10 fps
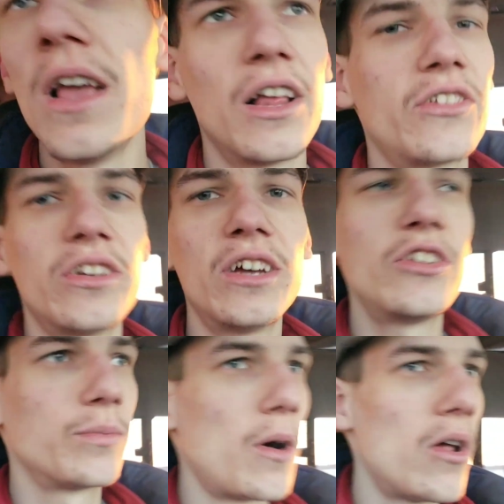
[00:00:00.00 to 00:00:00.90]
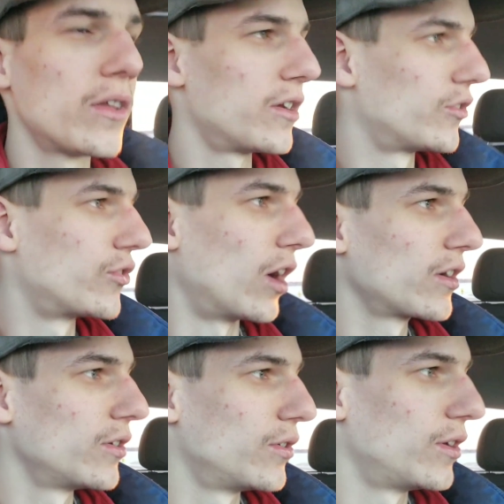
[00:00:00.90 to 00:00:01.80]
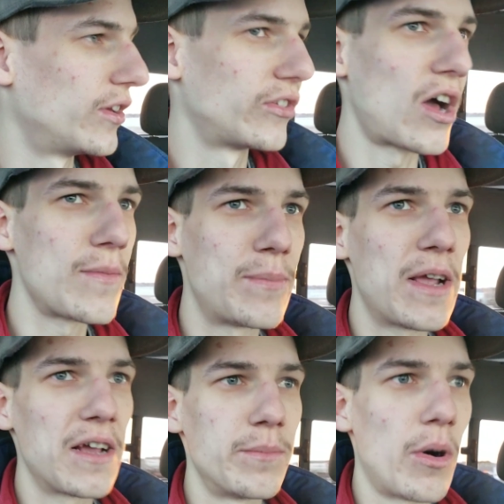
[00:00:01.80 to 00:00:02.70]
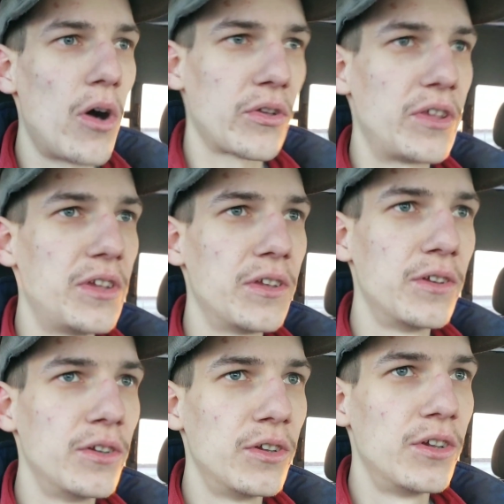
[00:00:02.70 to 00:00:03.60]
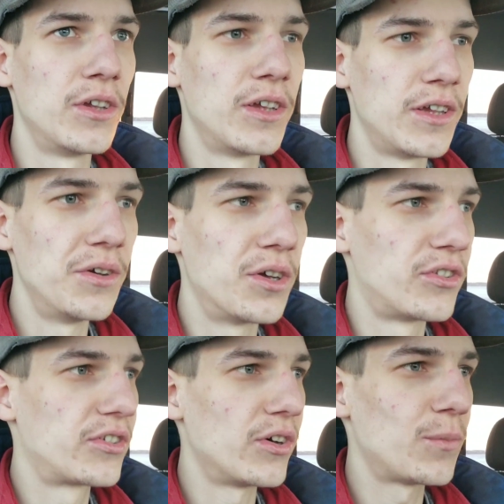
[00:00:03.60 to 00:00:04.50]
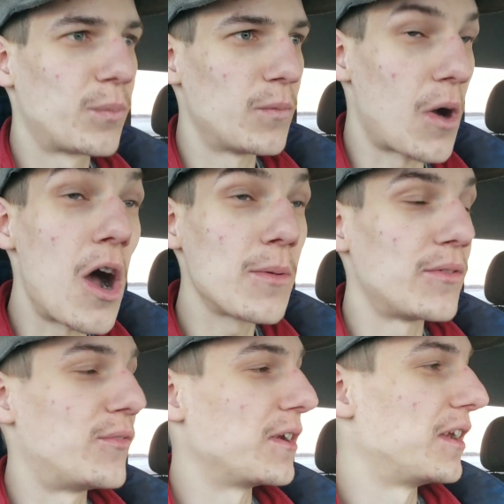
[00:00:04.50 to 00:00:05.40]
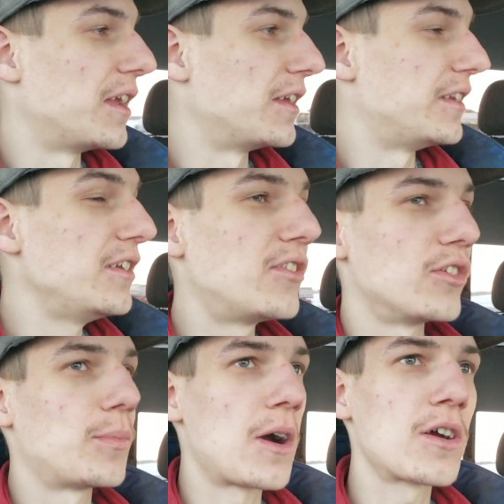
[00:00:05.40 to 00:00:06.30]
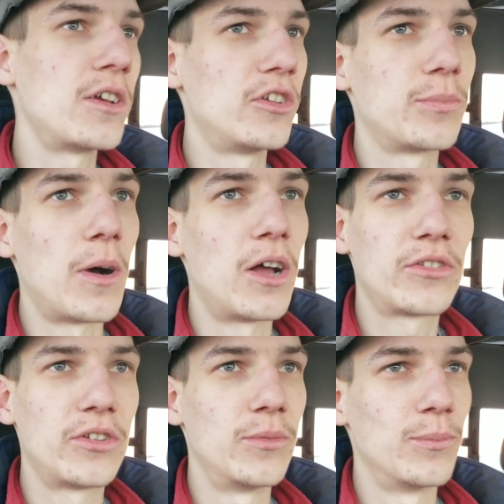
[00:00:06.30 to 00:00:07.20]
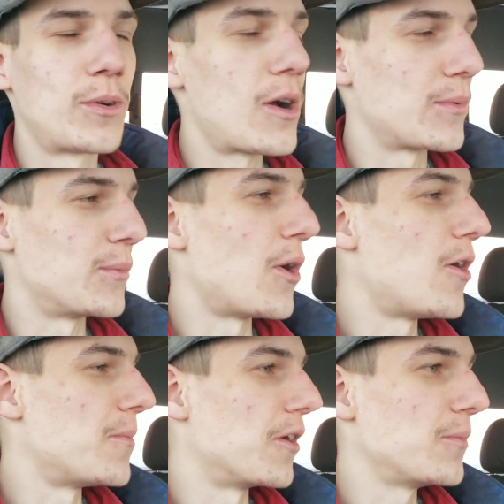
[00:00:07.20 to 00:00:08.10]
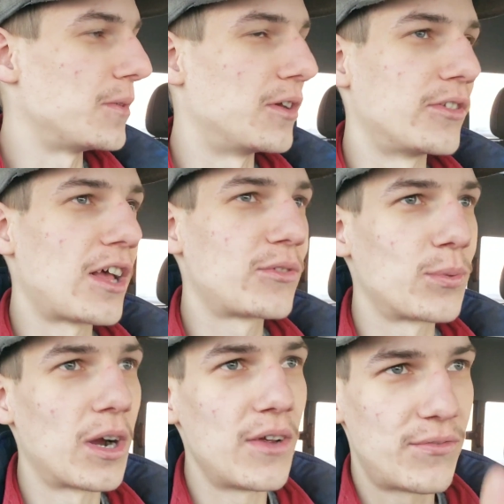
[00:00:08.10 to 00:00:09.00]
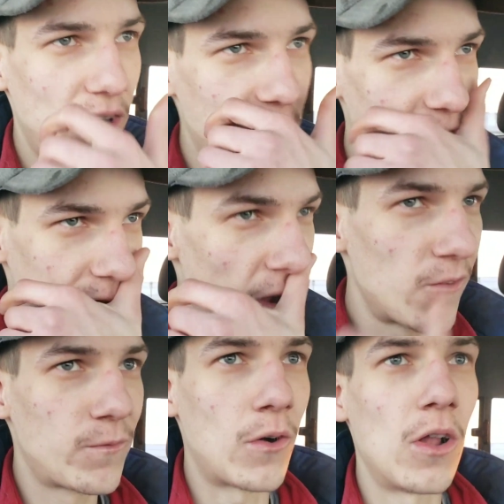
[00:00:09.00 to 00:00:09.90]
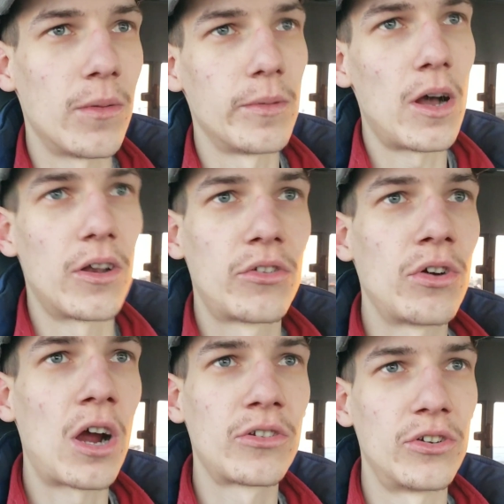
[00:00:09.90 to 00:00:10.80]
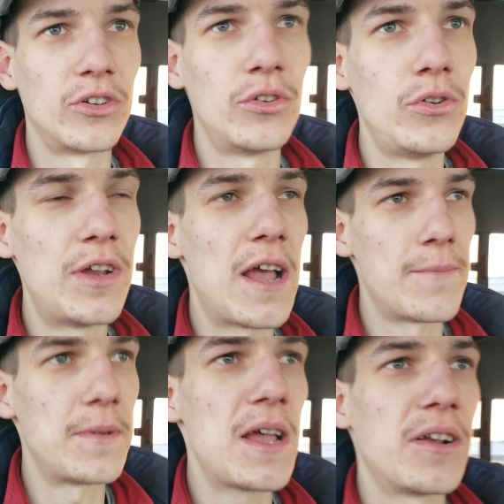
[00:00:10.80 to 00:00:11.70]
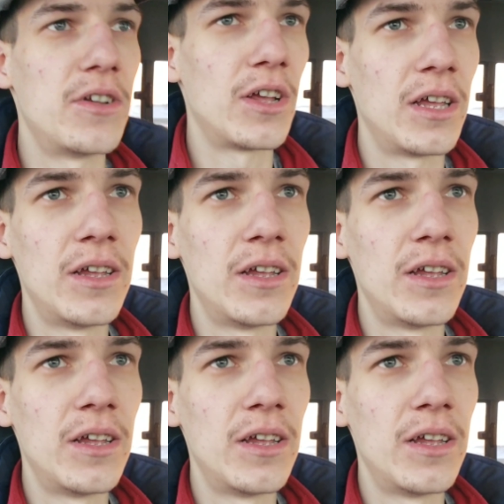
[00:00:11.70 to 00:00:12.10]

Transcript: it's a nice small little truck. It's not big and bulky. You could still probably fit it in decent parking spots in probably Walmart, because that's where I find a downfall of a lot of trucks. They're too damn big to